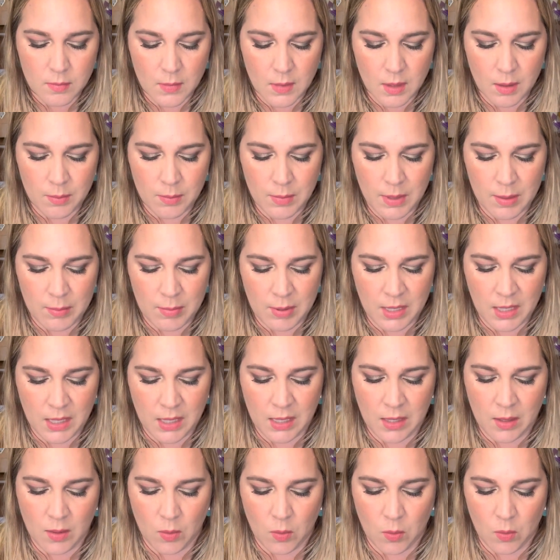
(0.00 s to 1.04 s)

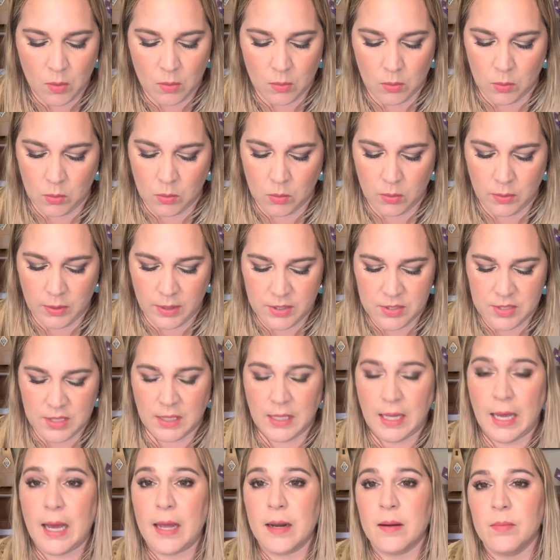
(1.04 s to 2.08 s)
Maybe, oh, there's a
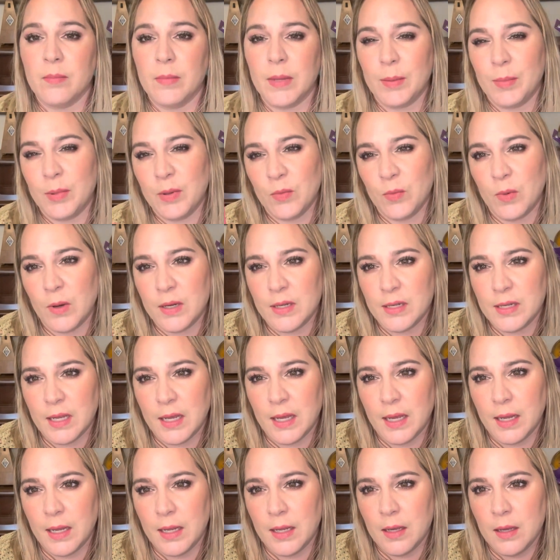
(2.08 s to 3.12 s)
lot. Maybe one
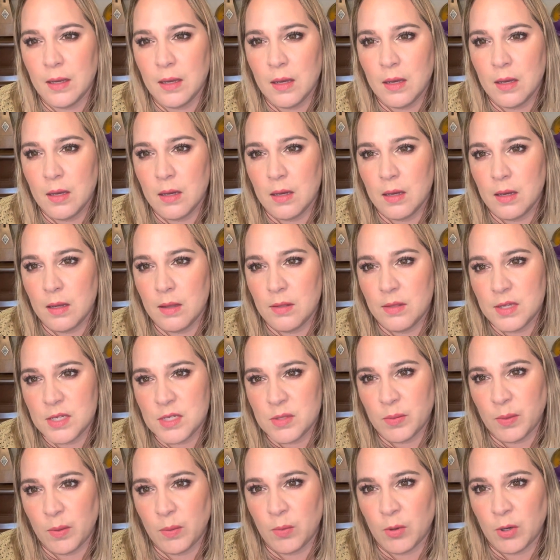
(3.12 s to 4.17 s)
day this
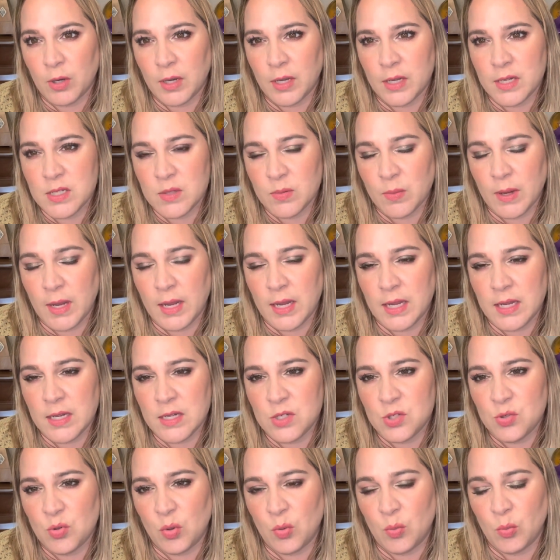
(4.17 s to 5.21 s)
will work its way
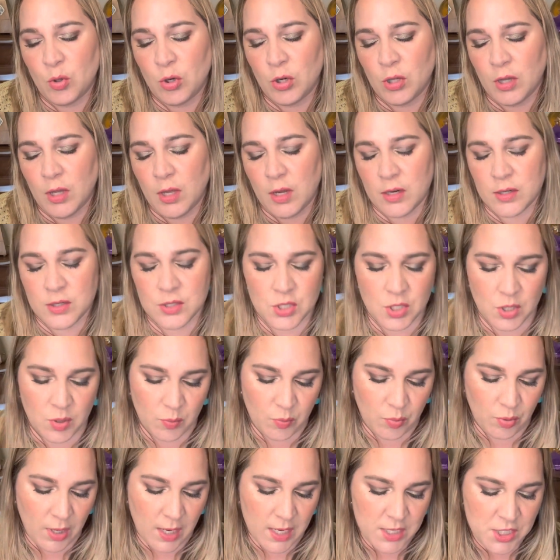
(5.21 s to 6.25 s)
into a more long-term
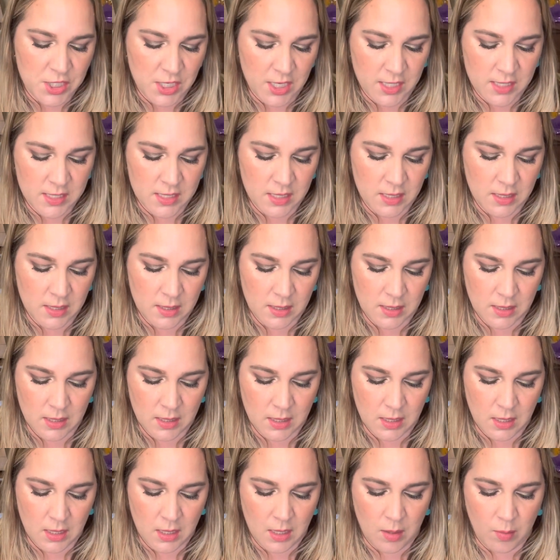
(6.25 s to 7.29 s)
project,
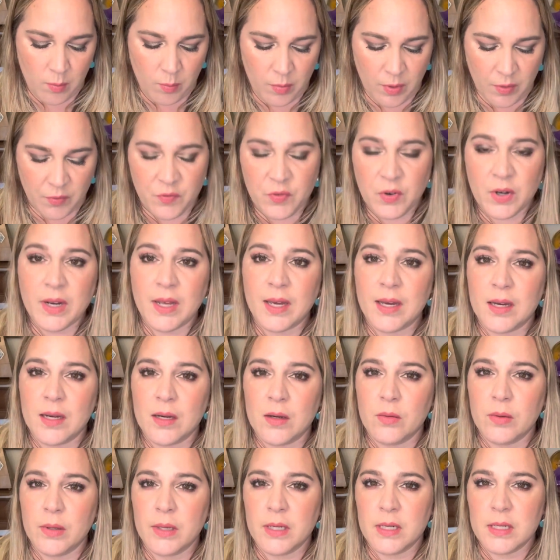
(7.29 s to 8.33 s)
but for
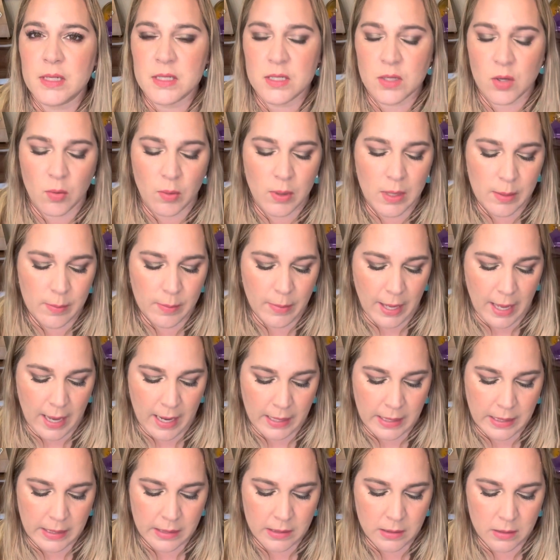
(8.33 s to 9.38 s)
now it is going
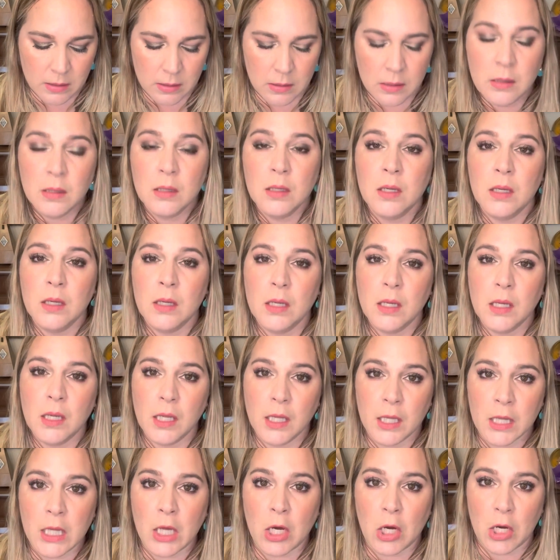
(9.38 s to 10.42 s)
back
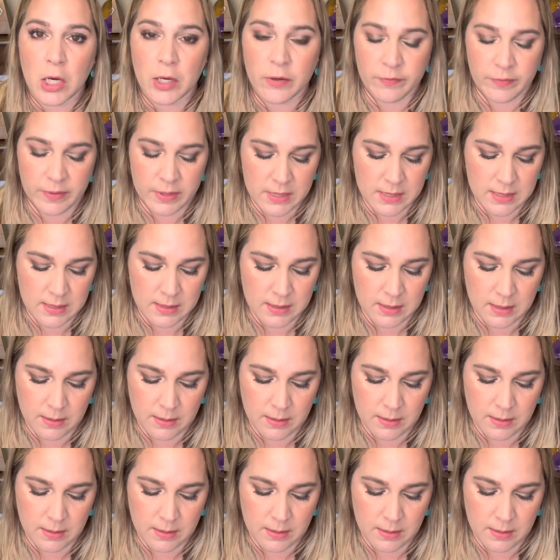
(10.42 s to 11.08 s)
in the office.